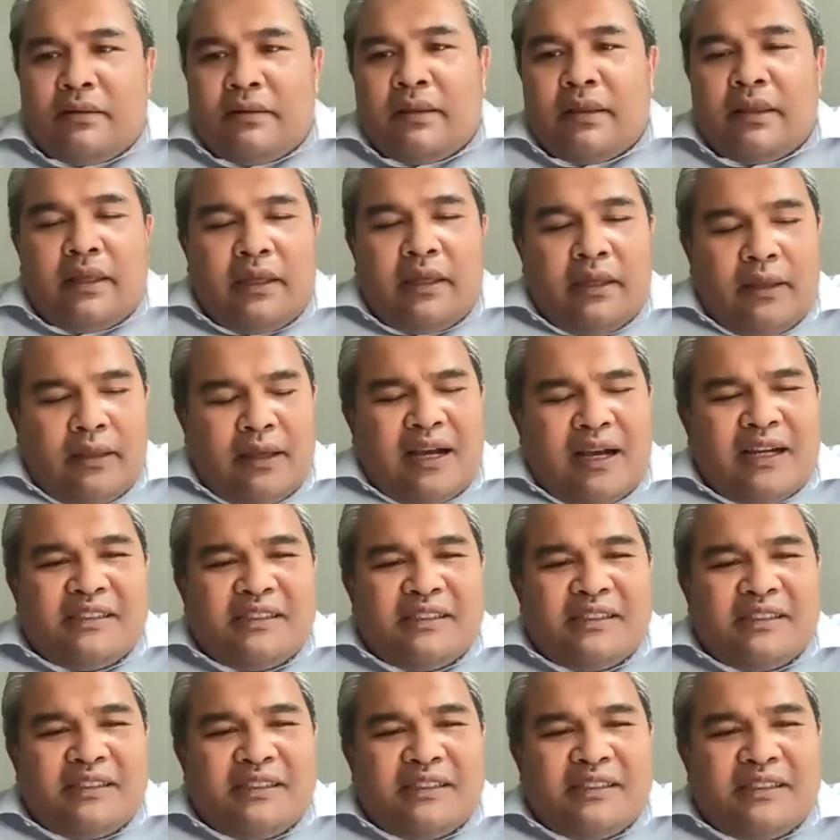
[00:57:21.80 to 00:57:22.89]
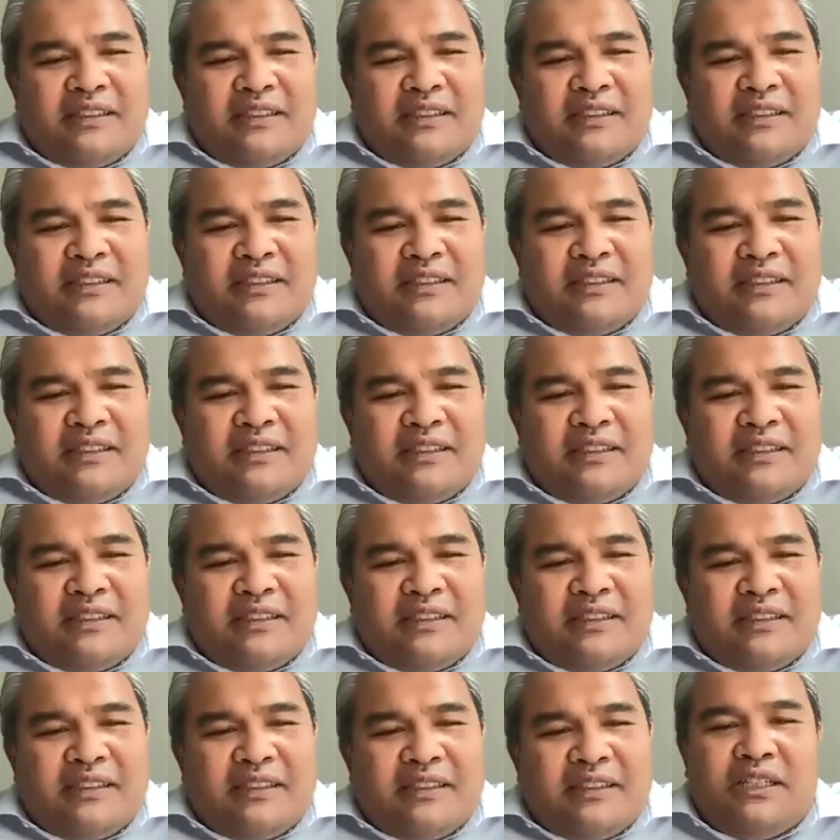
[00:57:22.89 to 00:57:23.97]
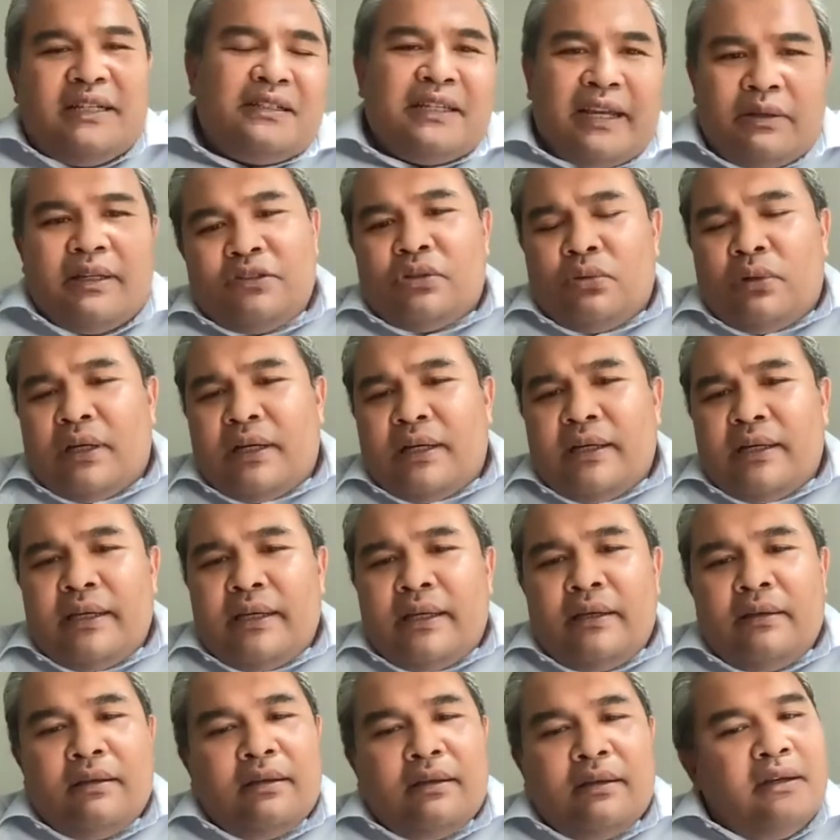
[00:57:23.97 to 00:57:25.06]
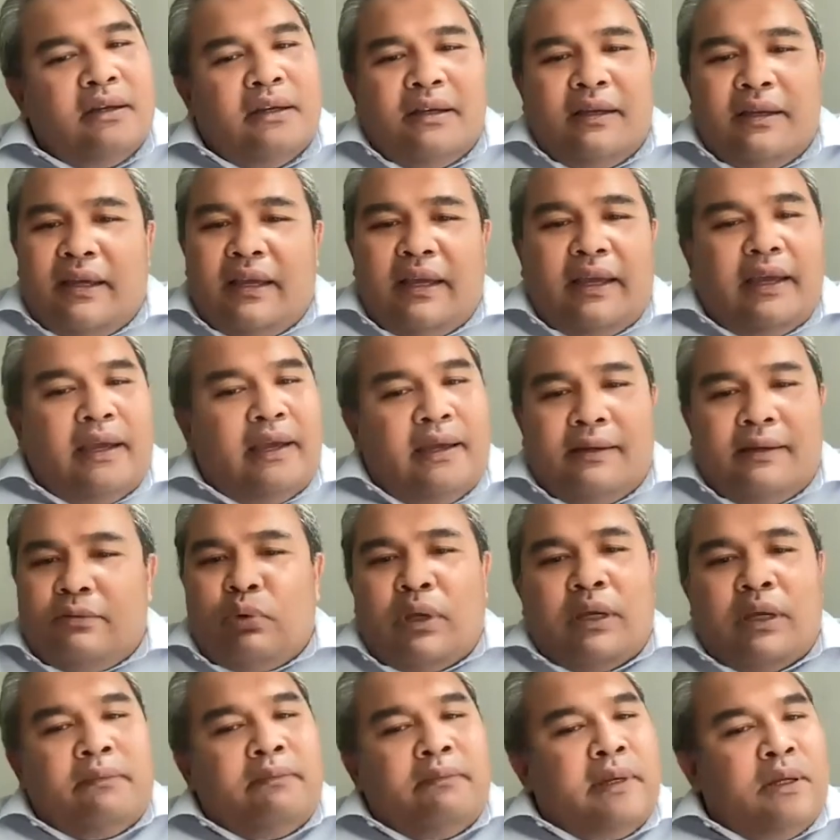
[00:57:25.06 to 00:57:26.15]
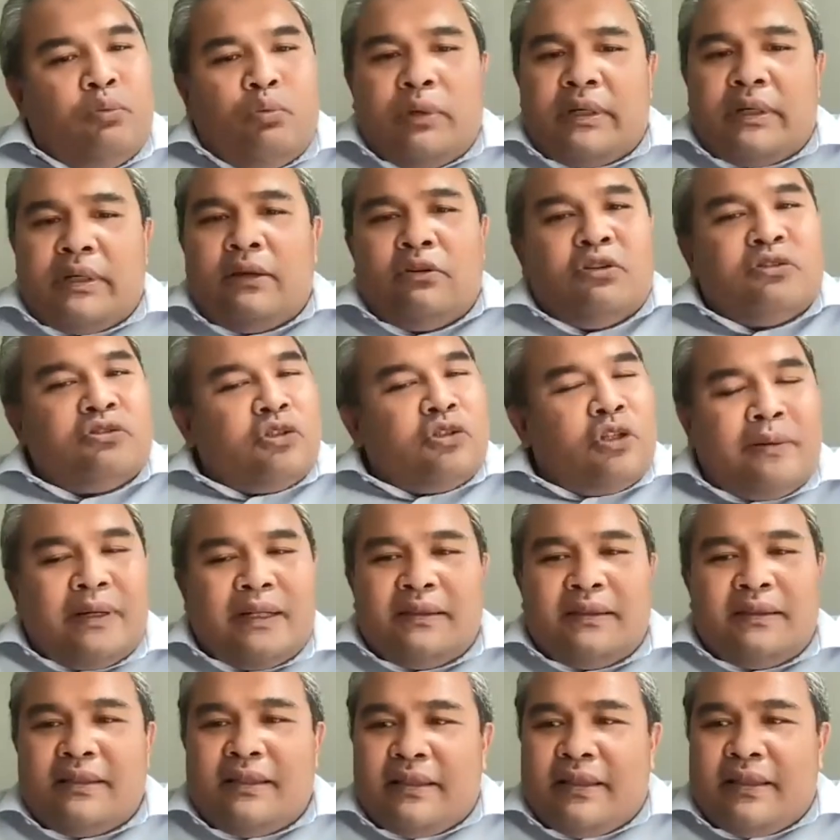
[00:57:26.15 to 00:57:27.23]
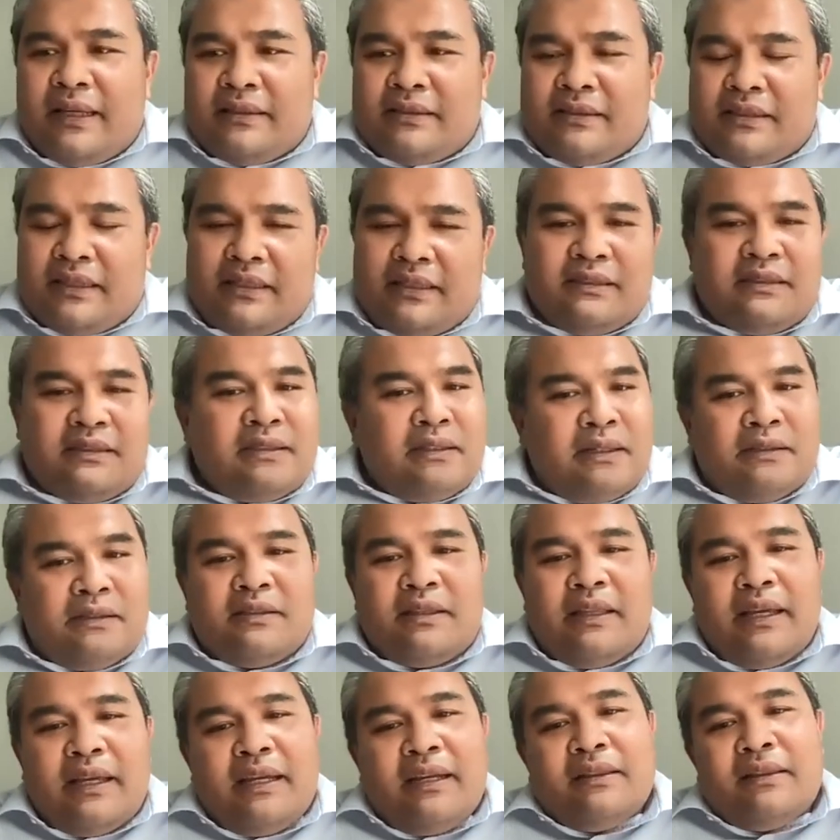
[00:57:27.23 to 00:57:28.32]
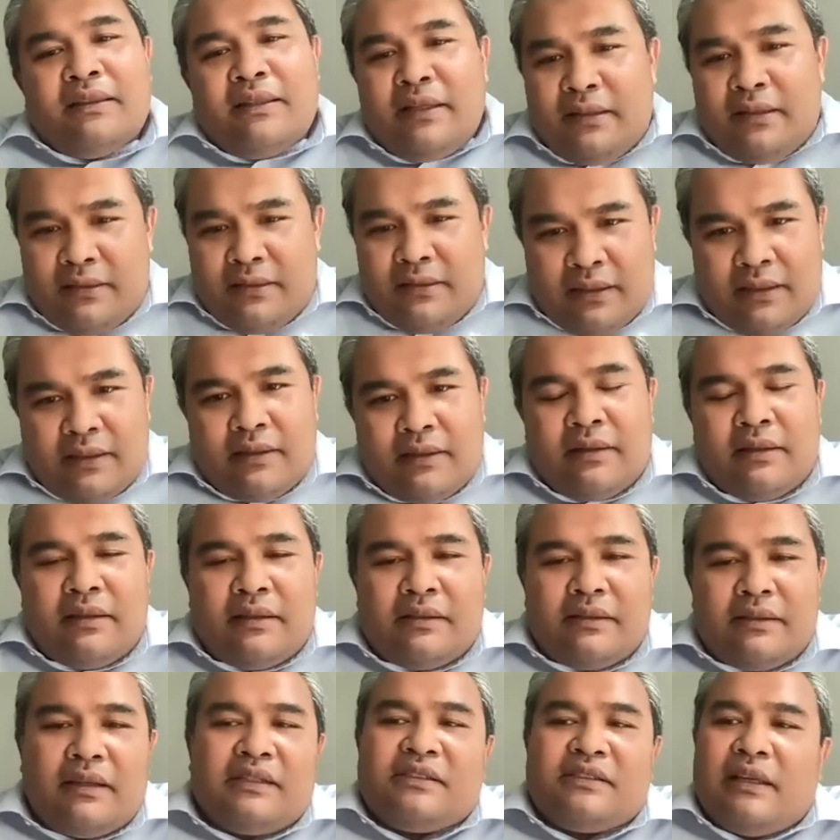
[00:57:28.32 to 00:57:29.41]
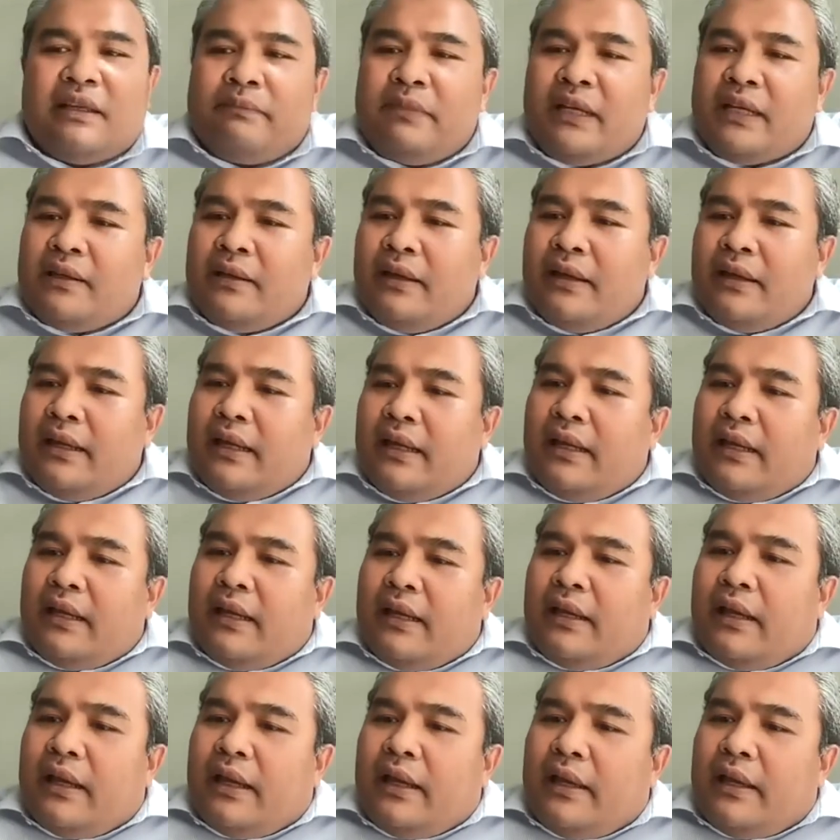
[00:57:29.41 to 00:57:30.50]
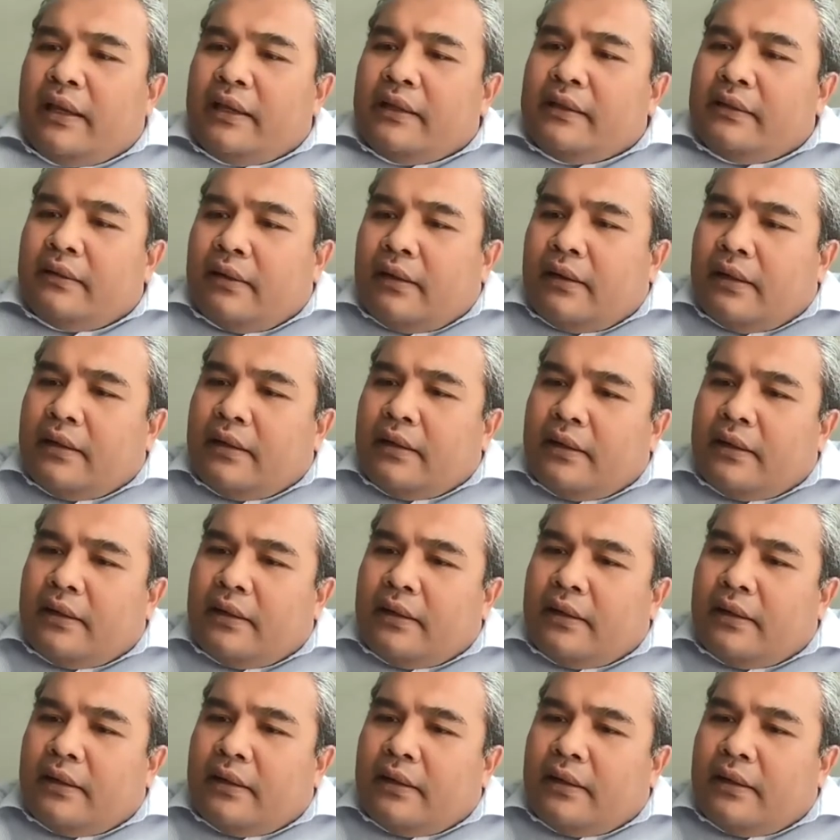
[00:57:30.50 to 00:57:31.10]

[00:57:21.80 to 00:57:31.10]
the ASEAN Malaysian National Secretariat in July. And we have been working nonstop until that, since then, until the summit. And